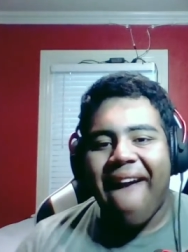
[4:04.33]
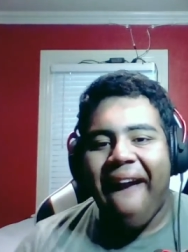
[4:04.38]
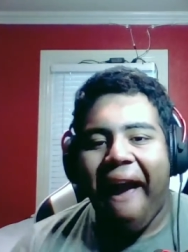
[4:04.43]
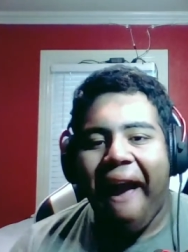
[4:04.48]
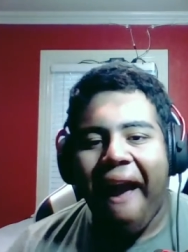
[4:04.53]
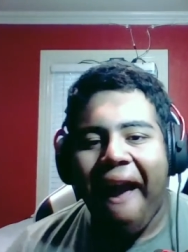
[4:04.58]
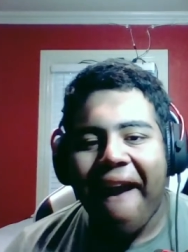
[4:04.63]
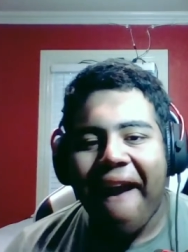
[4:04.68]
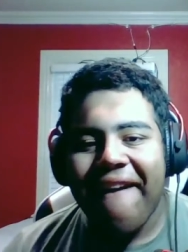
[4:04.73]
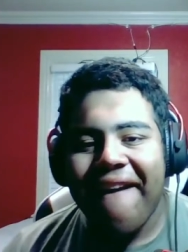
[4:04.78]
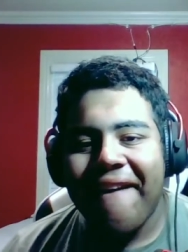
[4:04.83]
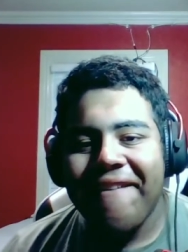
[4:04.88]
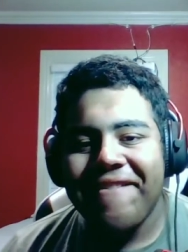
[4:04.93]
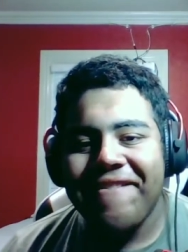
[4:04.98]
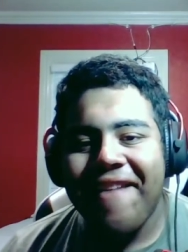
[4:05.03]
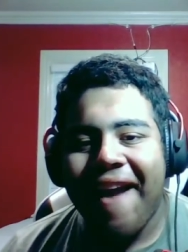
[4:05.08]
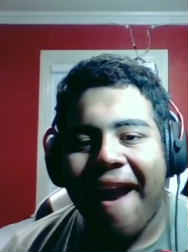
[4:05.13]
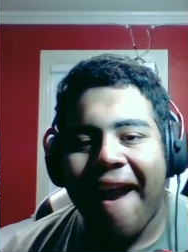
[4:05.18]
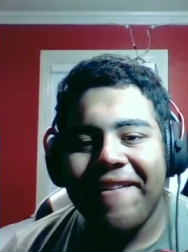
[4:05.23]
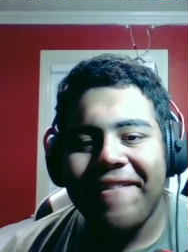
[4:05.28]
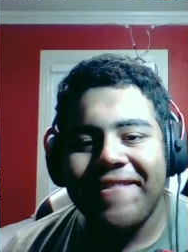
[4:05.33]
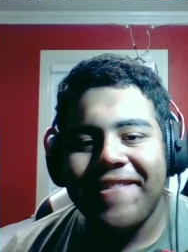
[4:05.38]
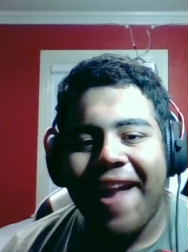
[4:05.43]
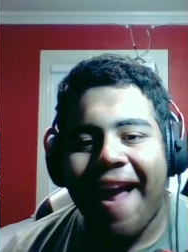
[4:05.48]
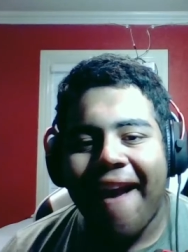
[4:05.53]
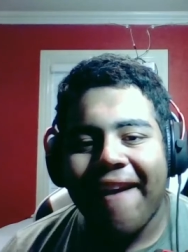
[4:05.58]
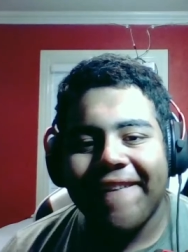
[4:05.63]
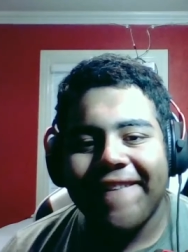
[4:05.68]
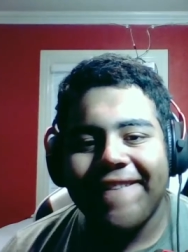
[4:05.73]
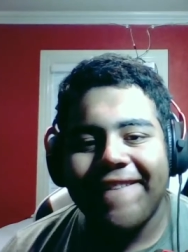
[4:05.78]
I am Johnny
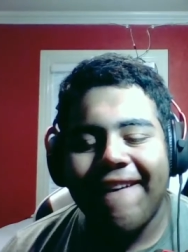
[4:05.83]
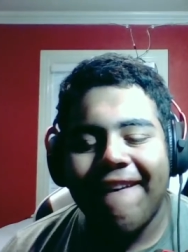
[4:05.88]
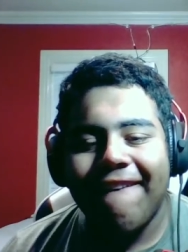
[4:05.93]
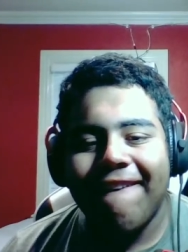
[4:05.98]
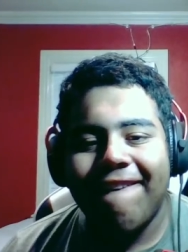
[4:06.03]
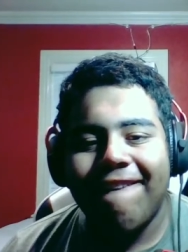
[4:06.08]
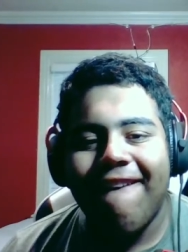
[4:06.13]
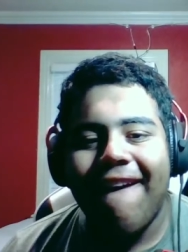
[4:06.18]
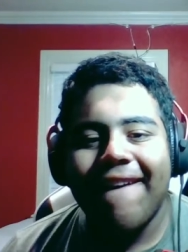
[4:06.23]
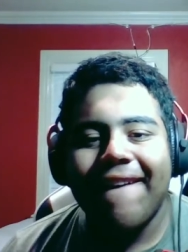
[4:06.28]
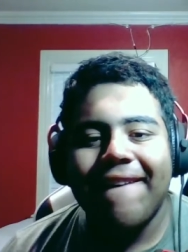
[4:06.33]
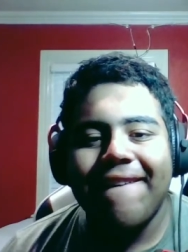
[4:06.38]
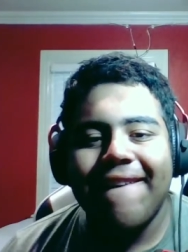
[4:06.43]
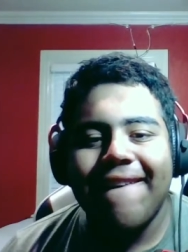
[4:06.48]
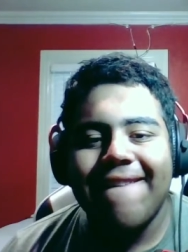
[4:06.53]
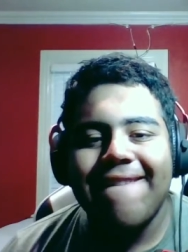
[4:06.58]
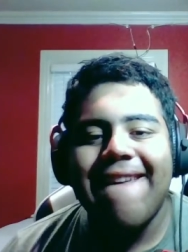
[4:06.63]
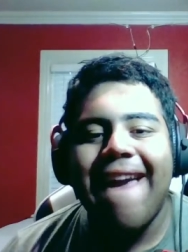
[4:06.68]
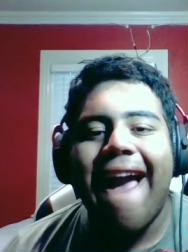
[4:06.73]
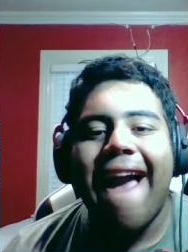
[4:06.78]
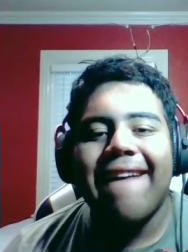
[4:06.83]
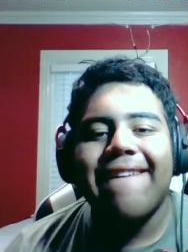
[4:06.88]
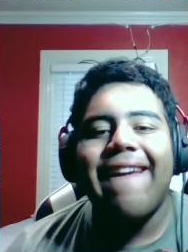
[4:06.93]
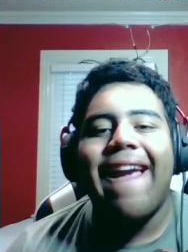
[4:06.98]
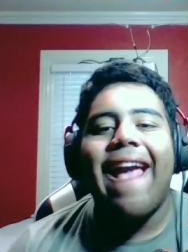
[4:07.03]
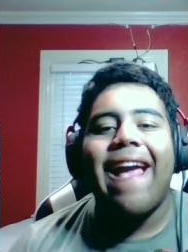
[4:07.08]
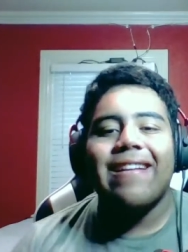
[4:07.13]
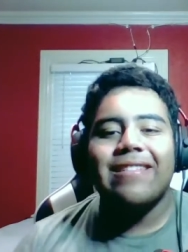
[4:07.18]
Knoxville, walking the jacket.